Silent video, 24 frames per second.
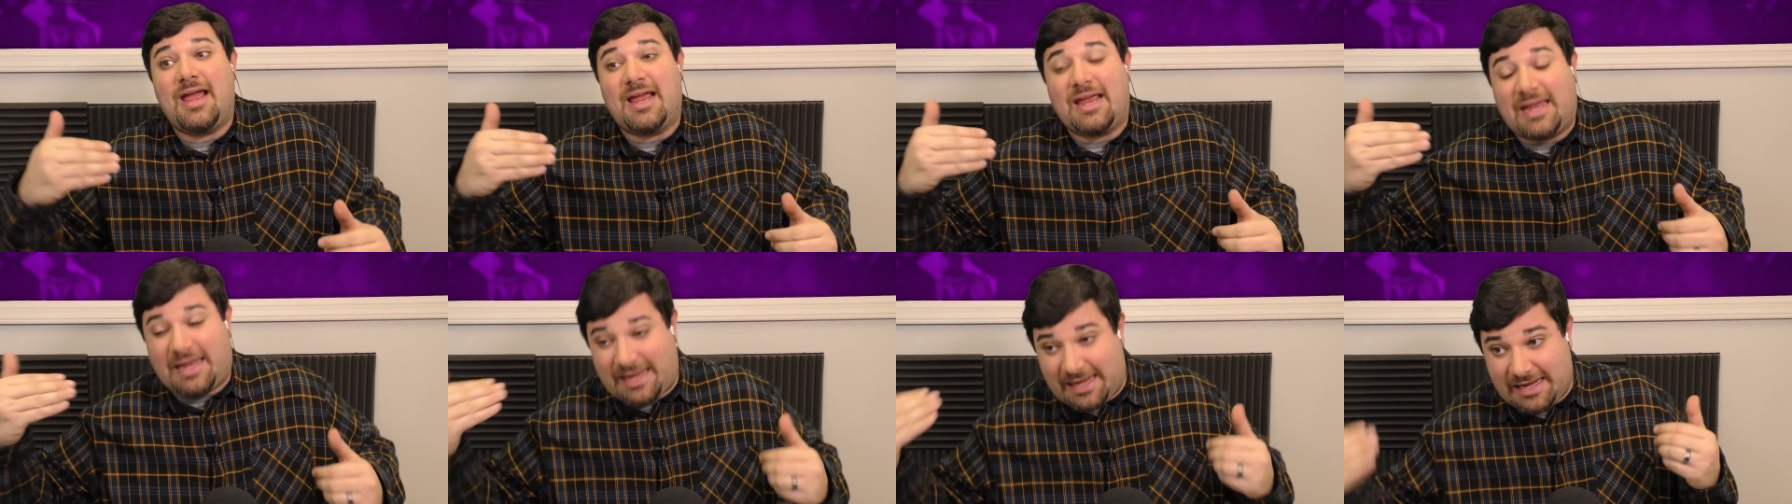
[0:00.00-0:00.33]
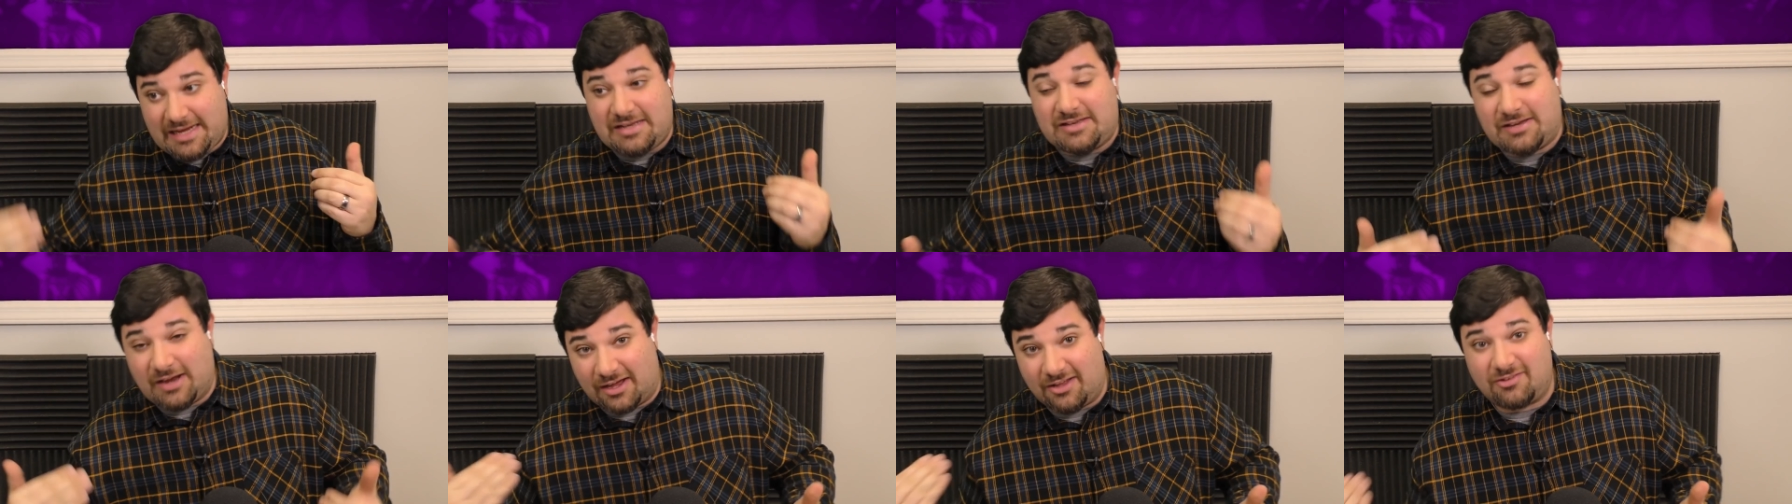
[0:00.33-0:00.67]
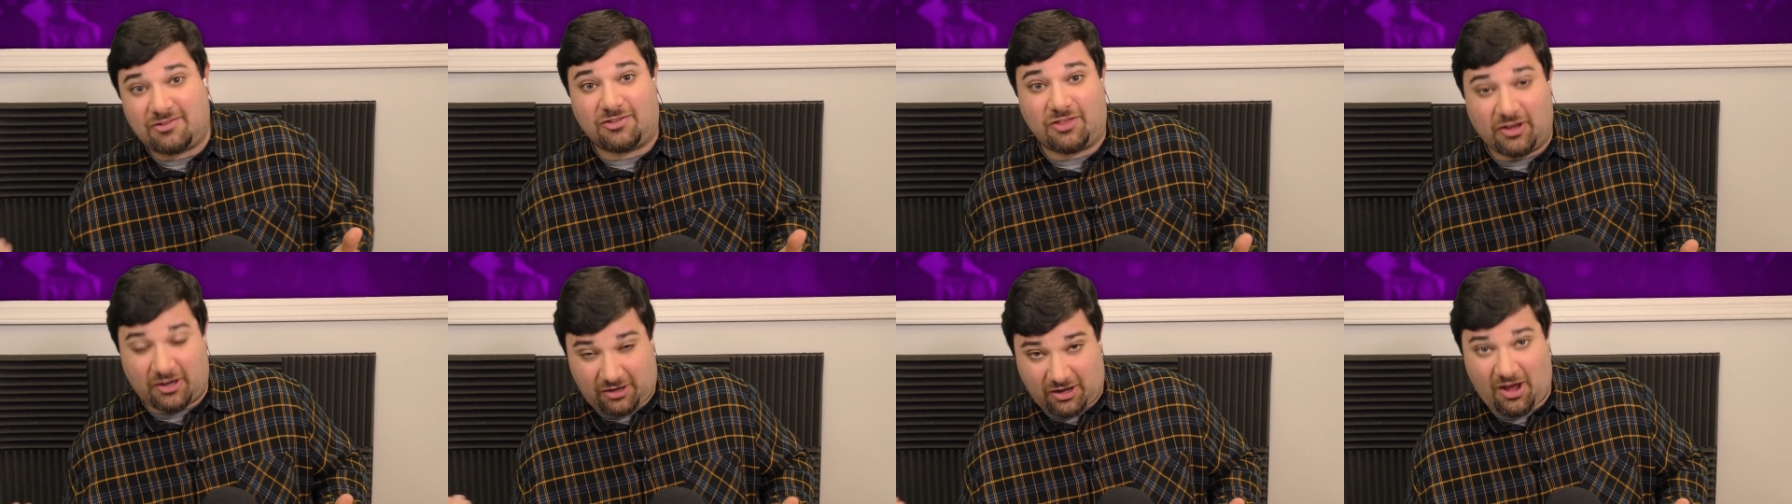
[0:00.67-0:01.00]
he
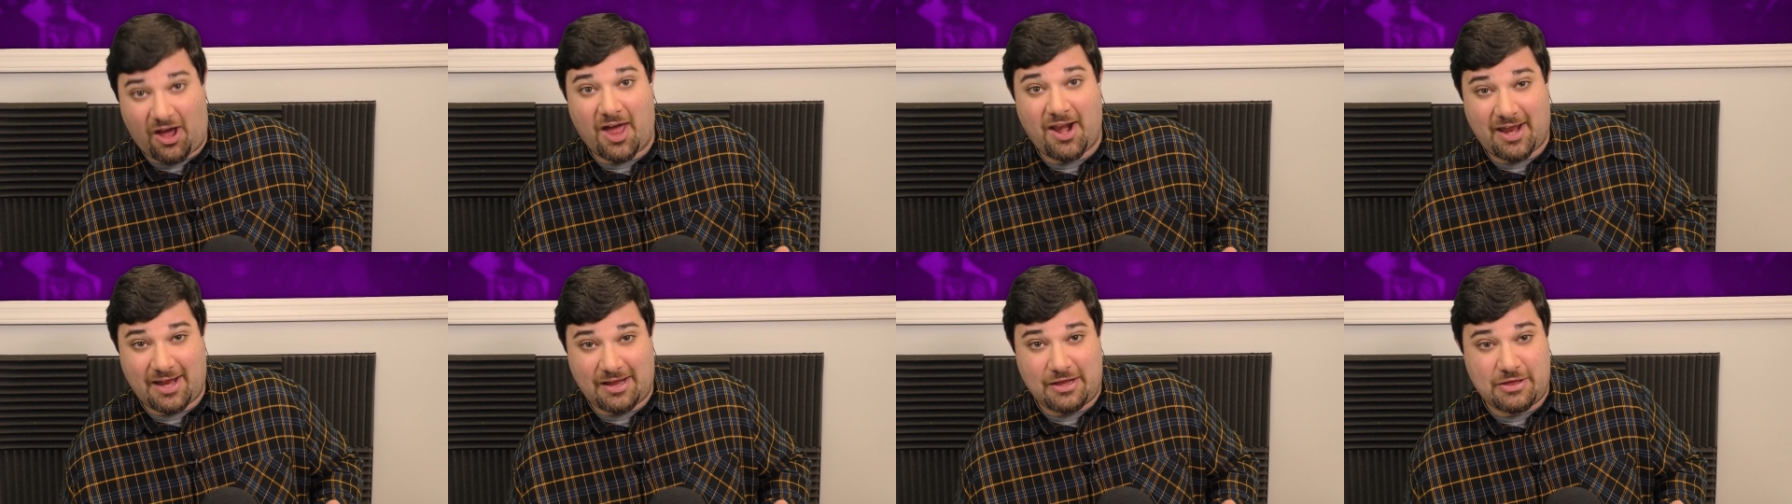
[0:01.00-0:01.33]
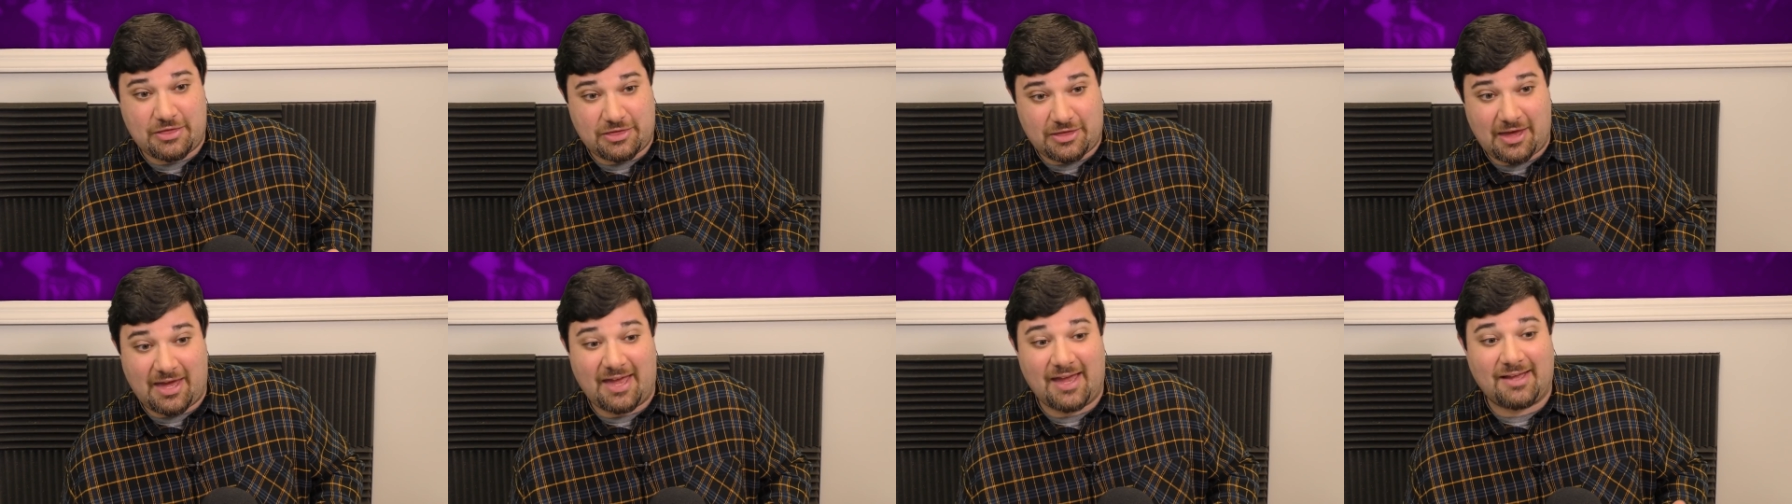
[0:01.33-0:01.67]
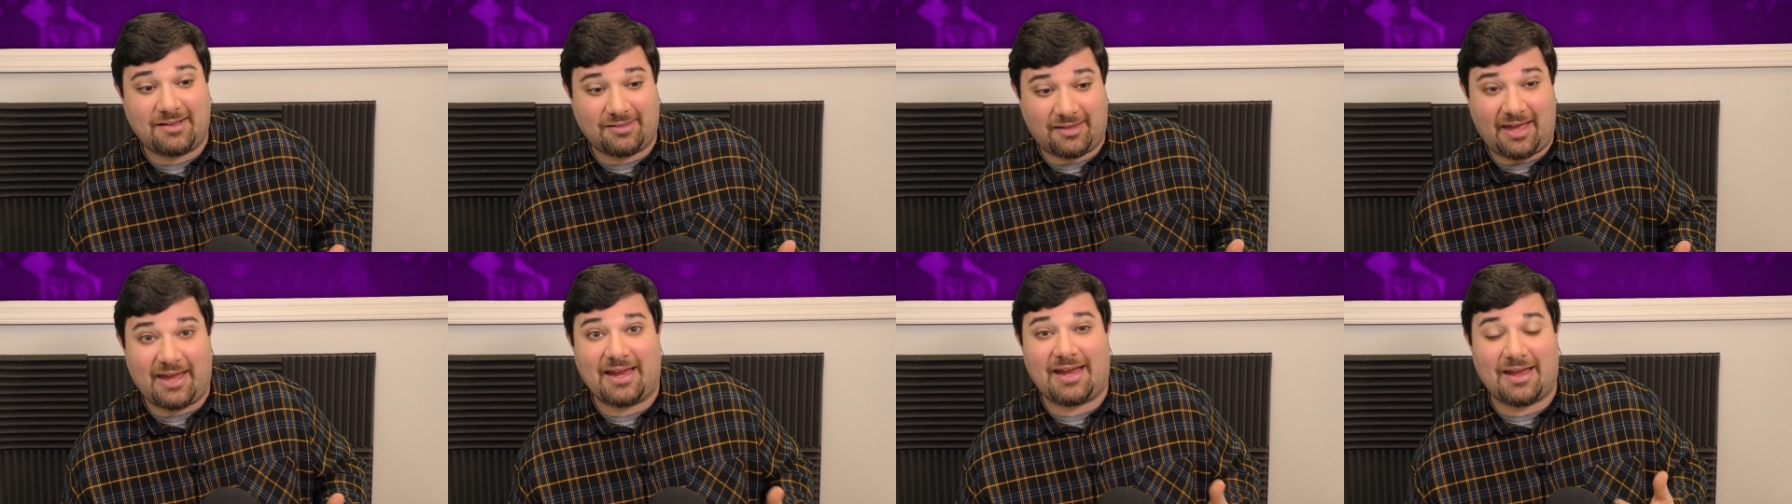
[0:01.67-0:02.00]
does the cutting
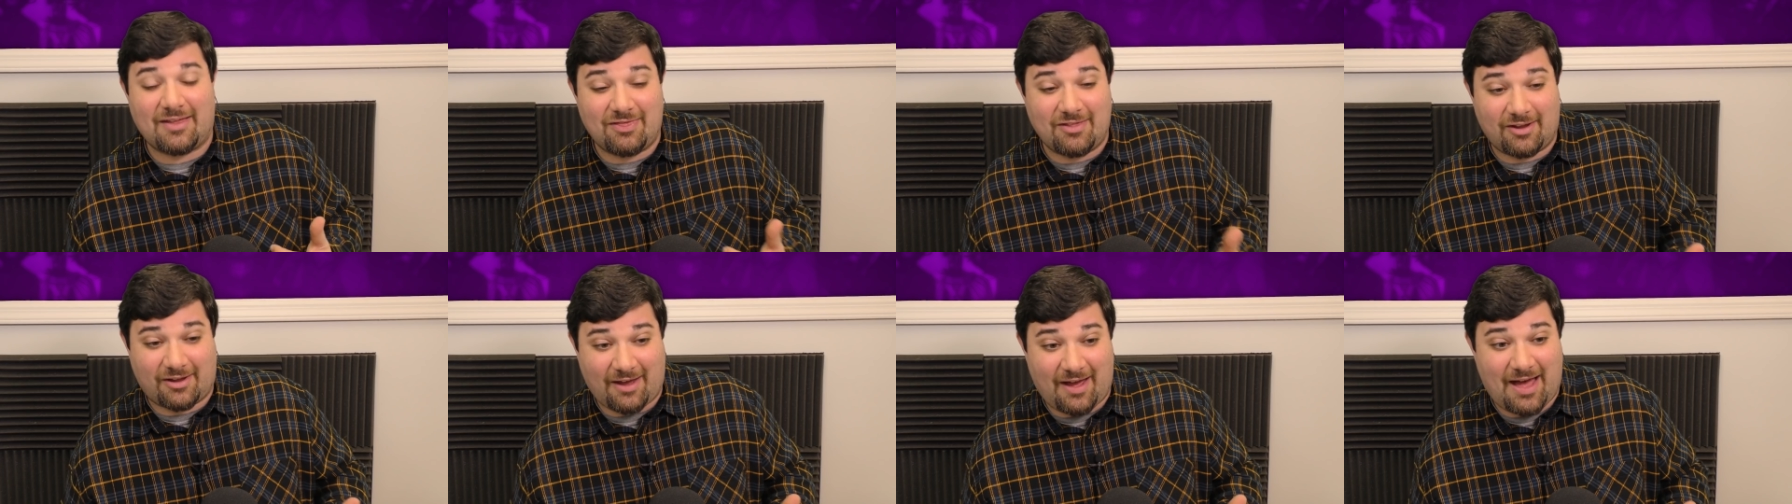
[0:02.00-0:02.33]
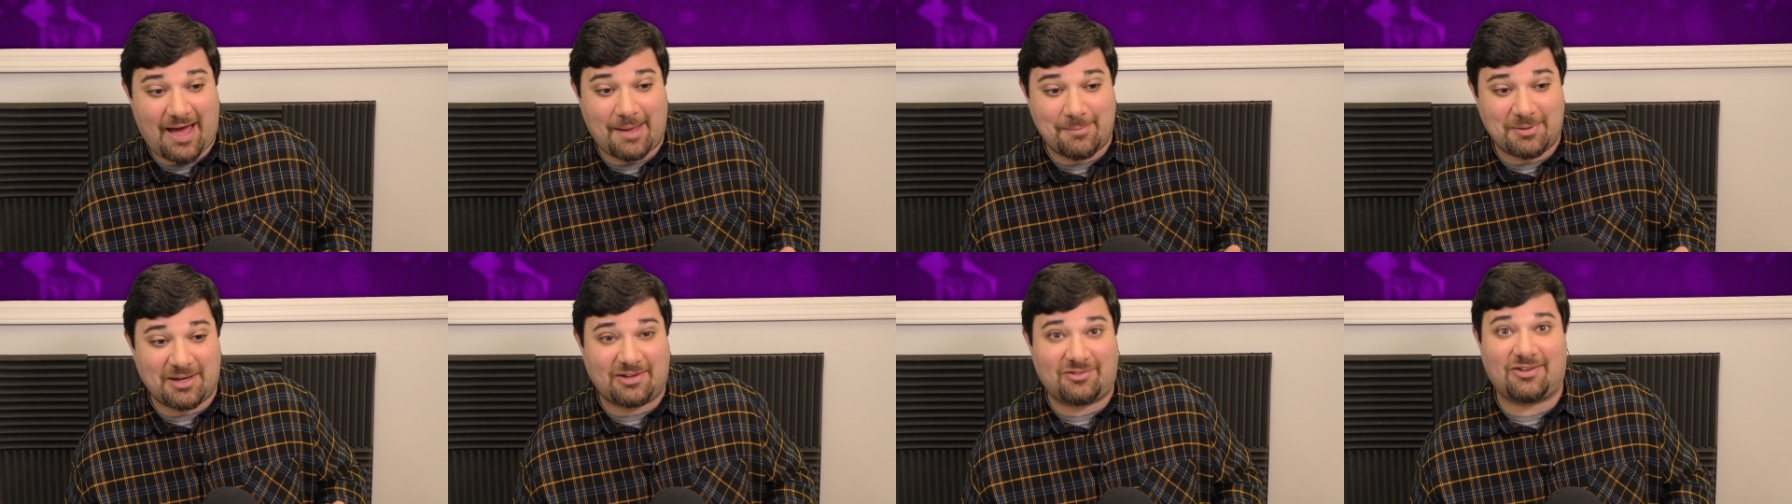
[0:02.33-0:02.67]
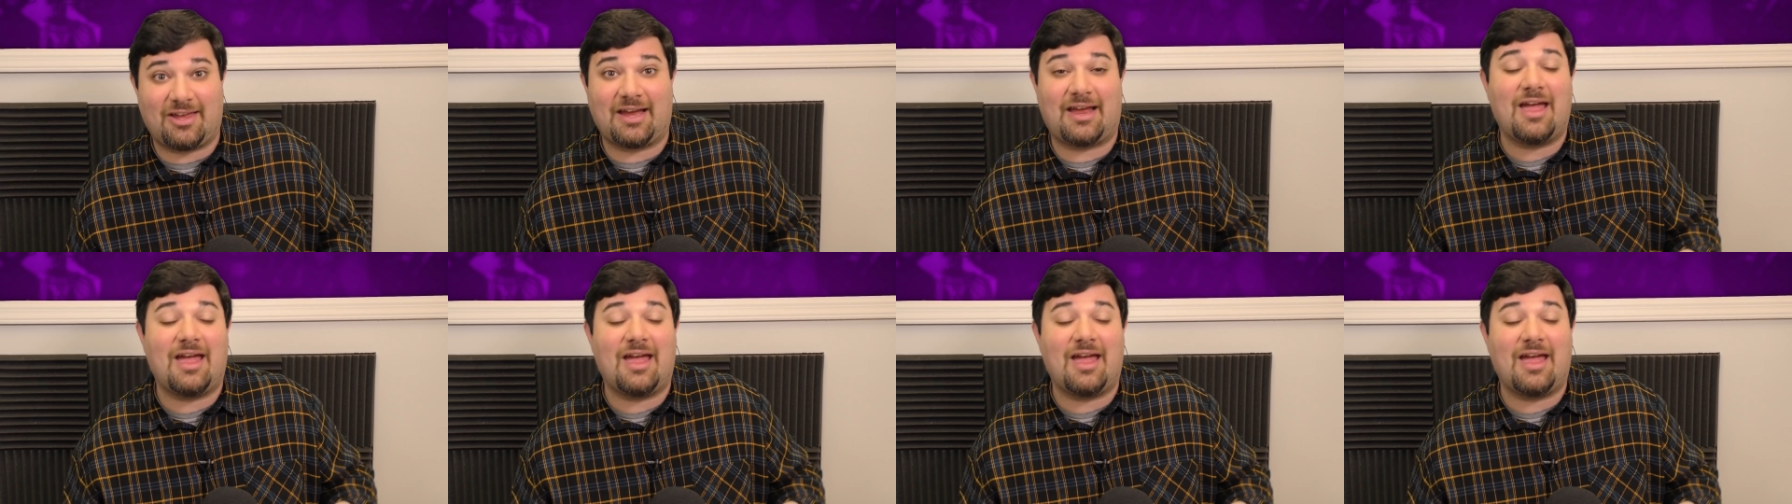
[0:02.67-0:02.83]
thing like in the comics.